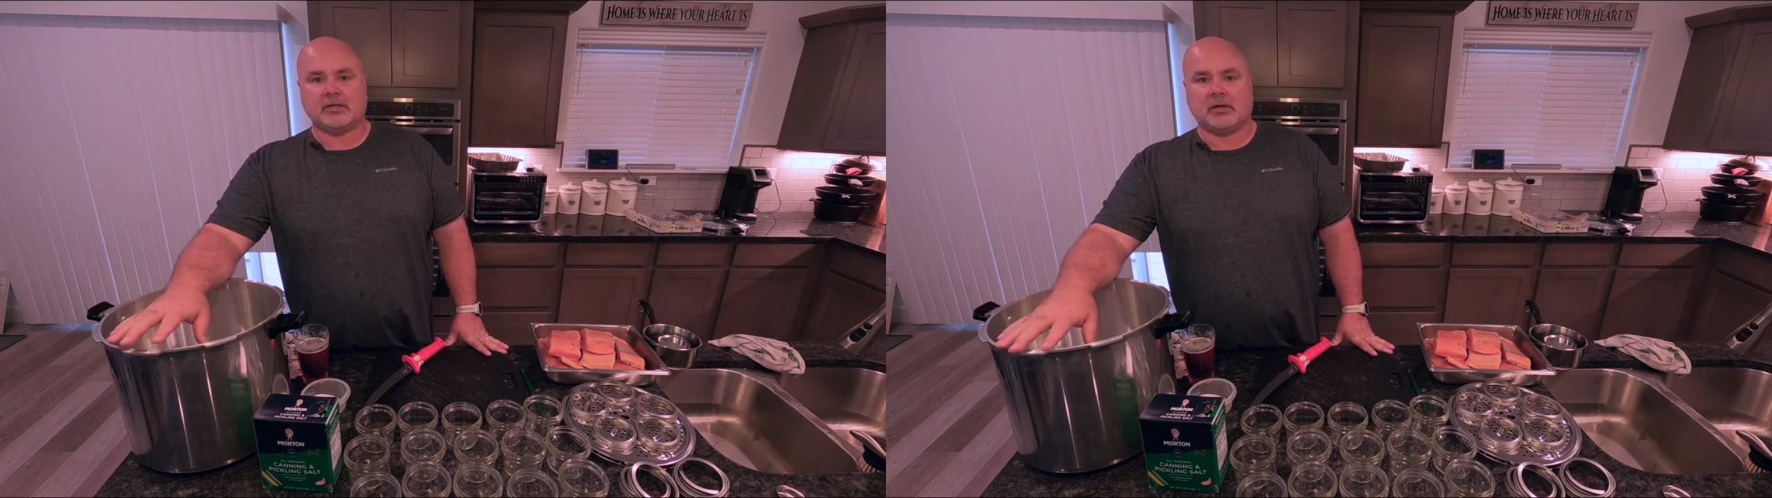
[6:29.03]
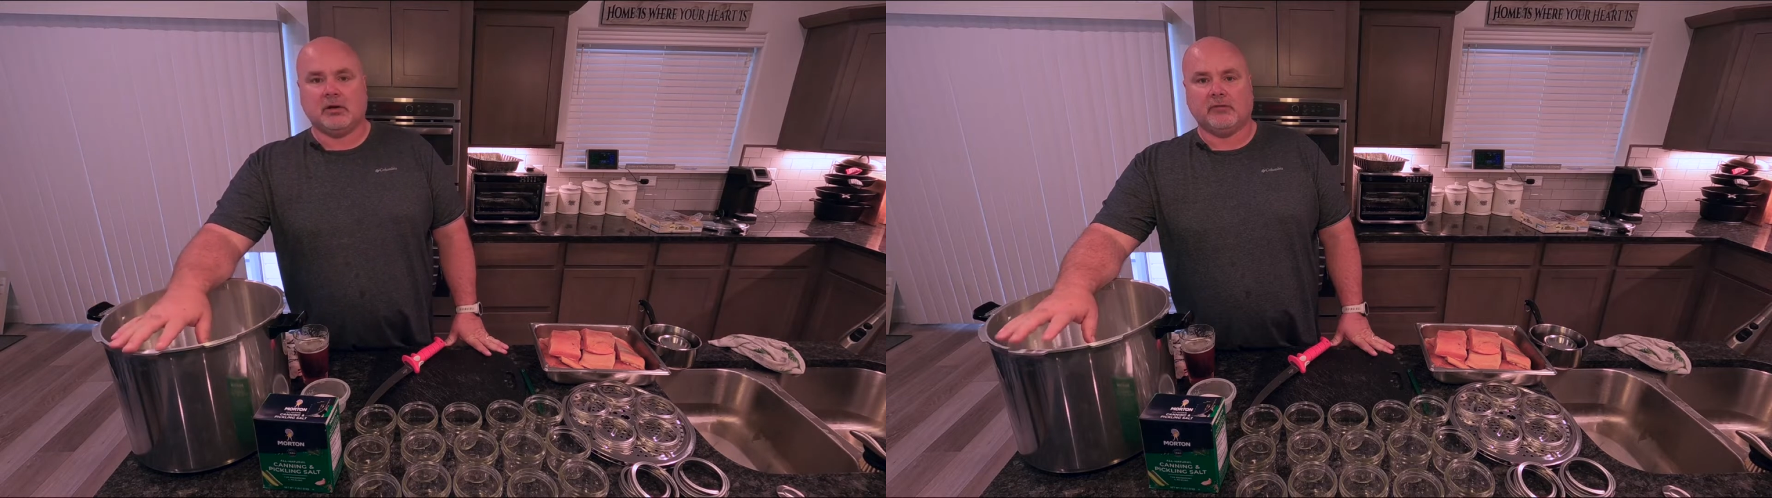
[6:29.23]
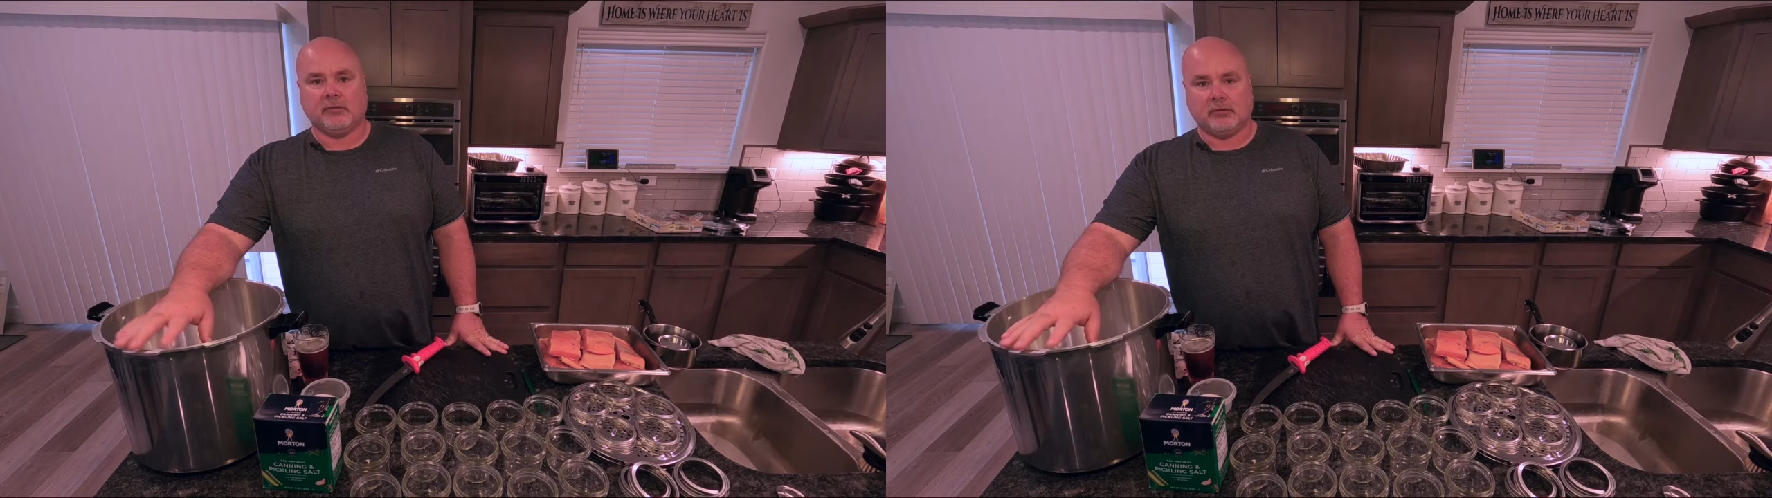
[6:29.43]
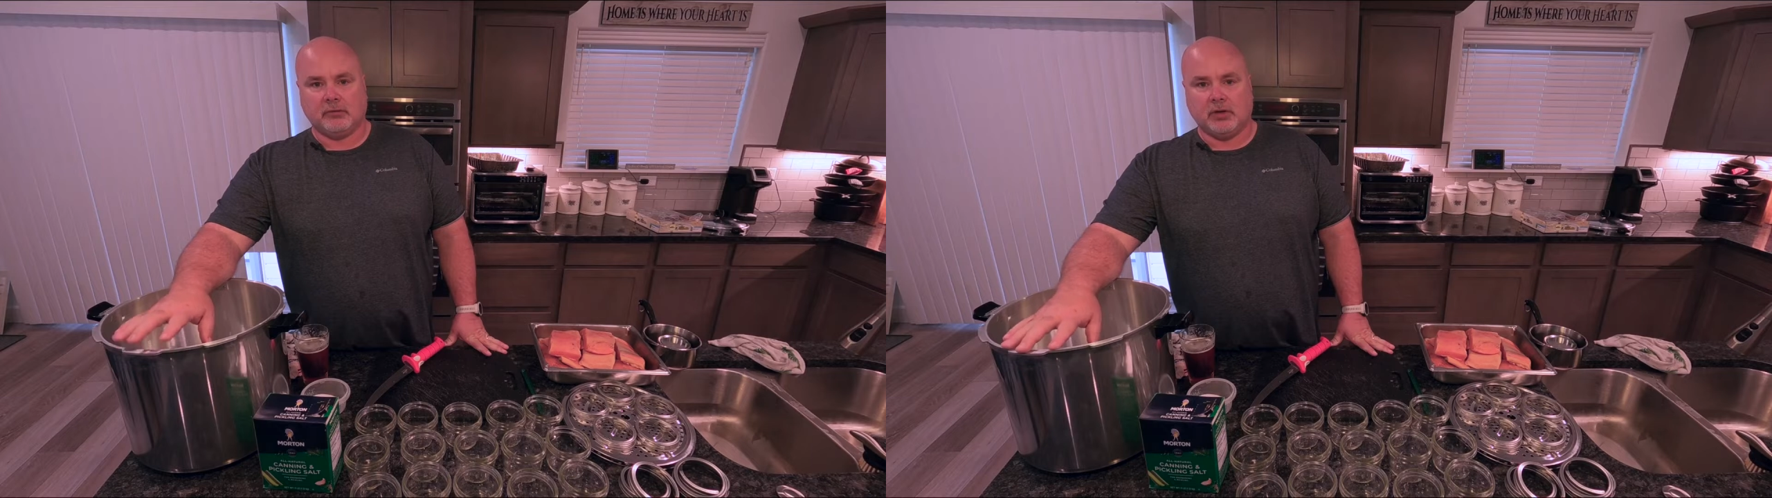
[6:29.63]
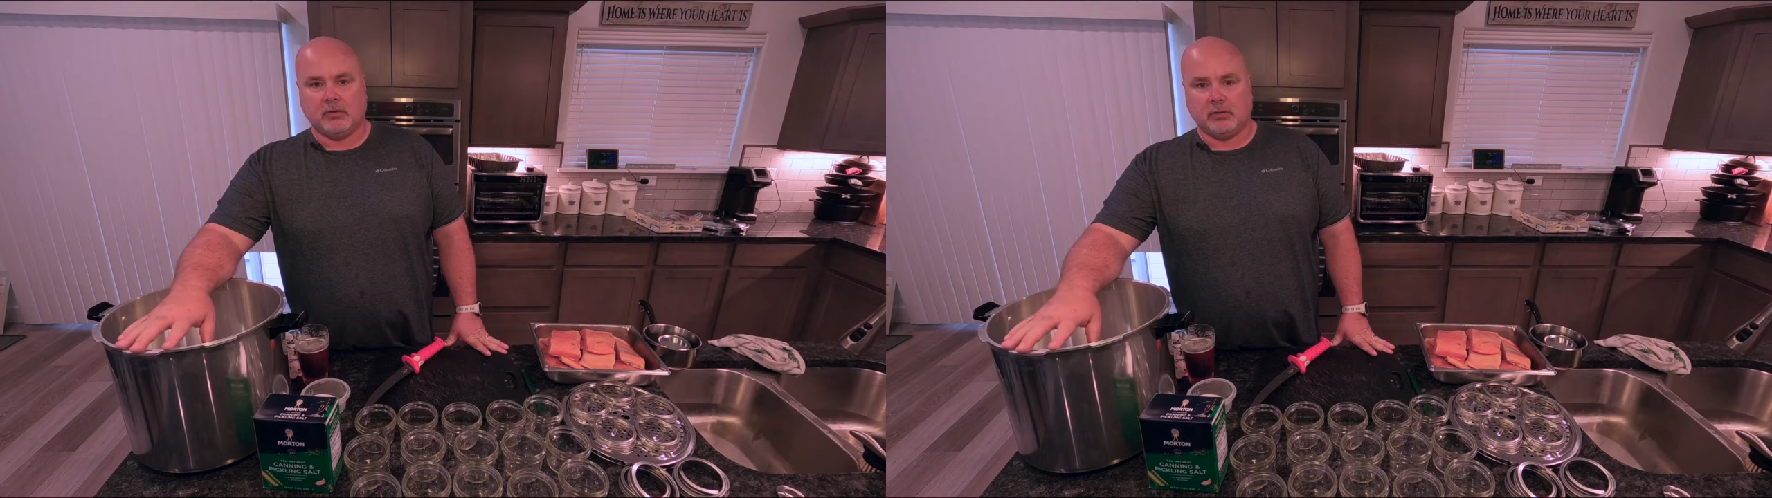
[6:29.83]
called for
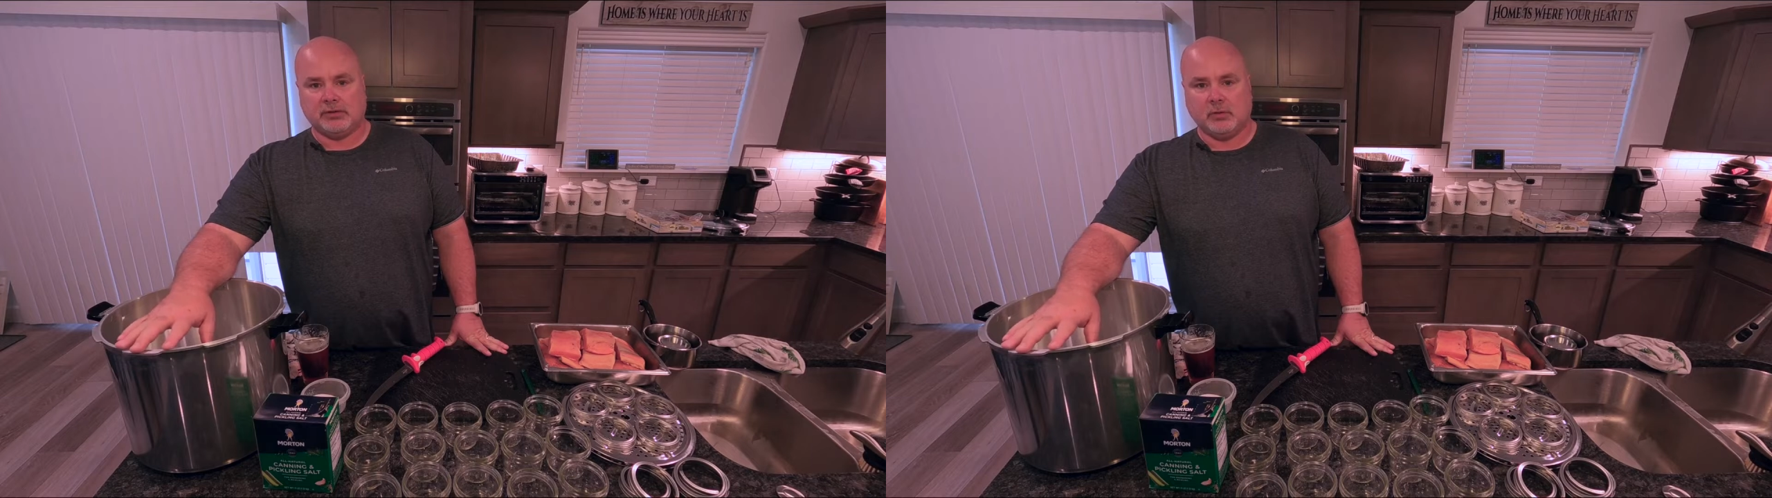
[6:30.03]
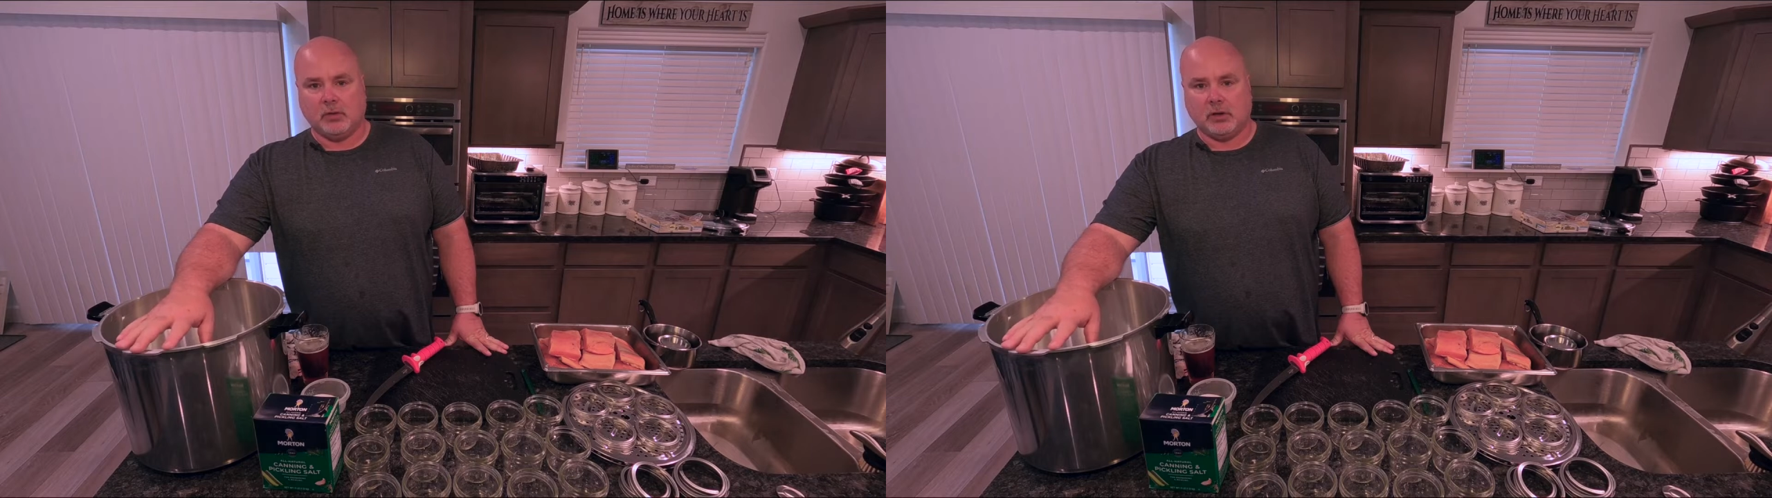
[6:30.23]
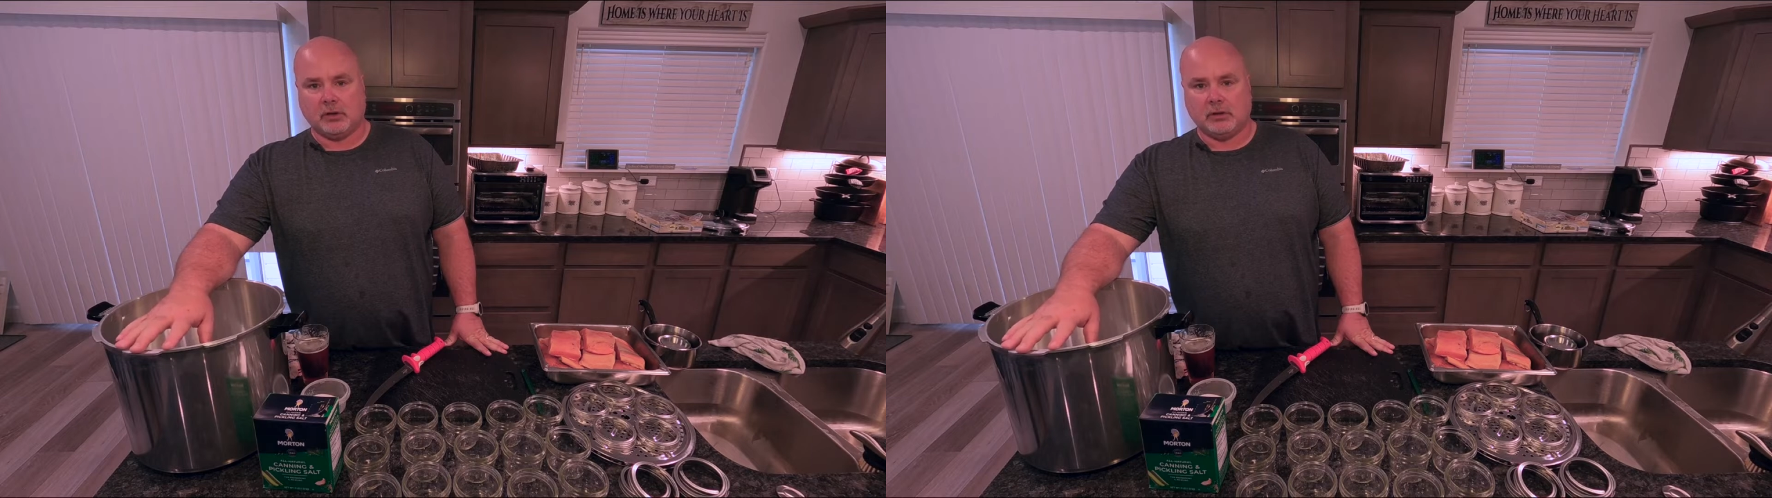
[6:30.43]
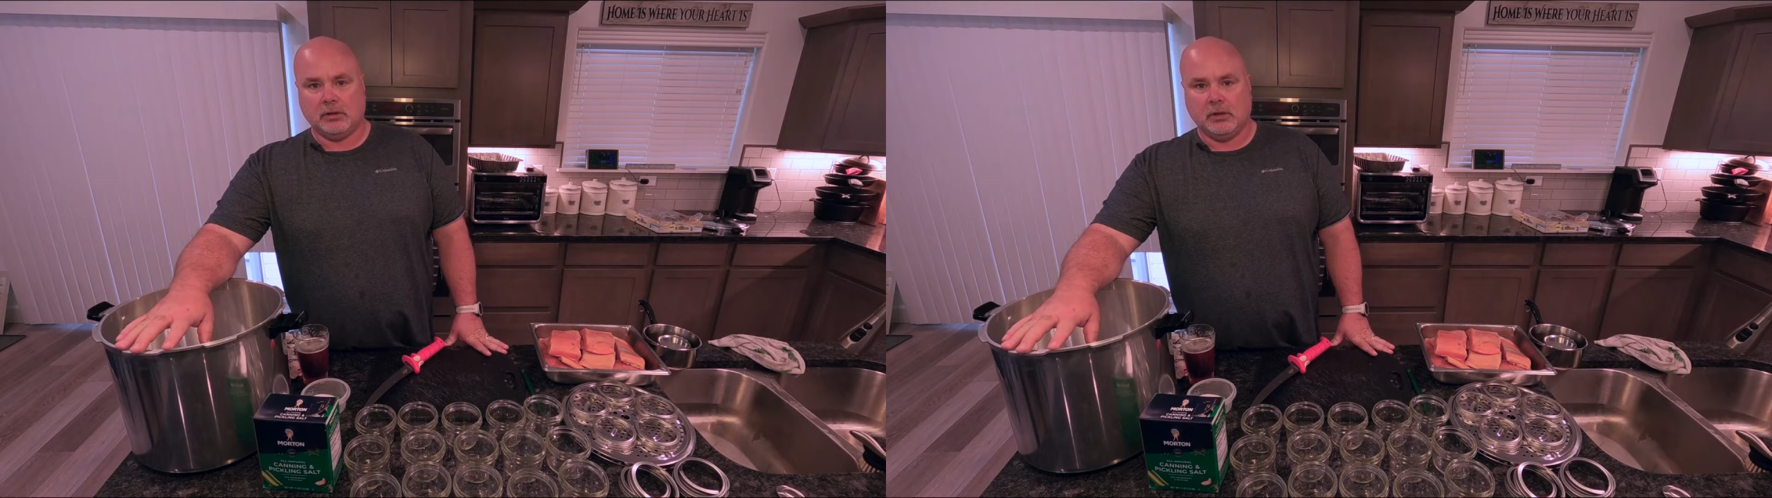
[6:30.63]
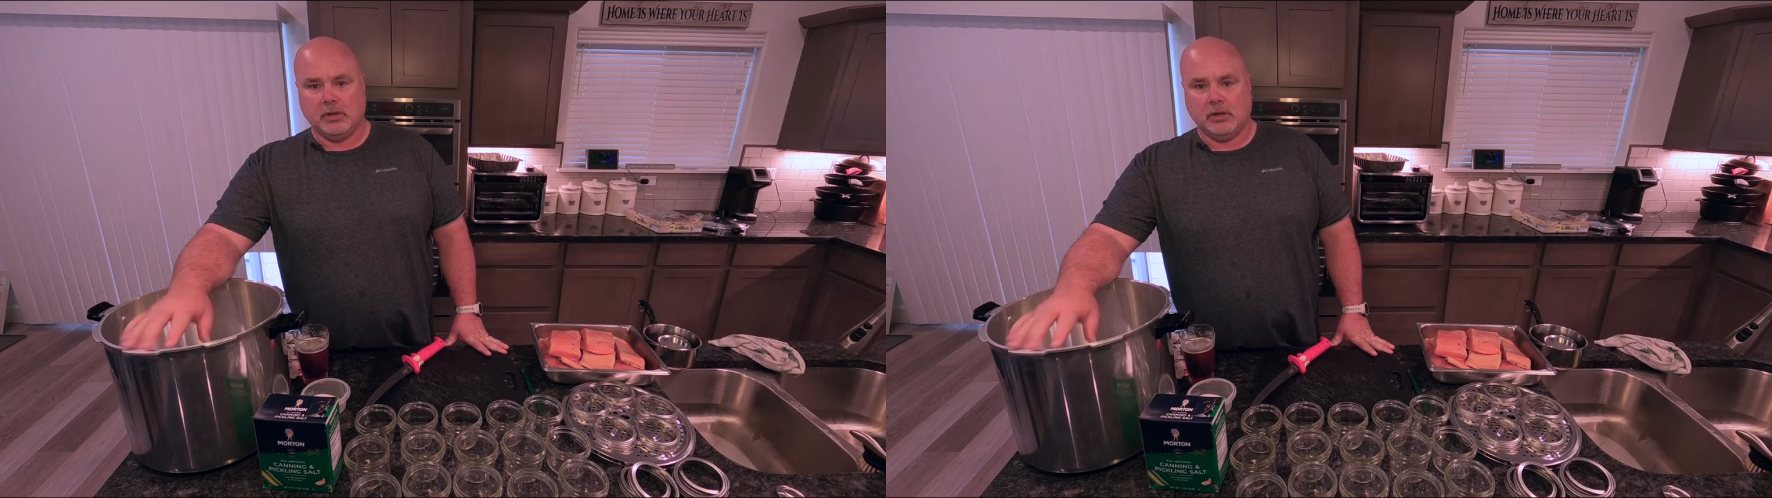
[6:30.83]
3 quarts of water.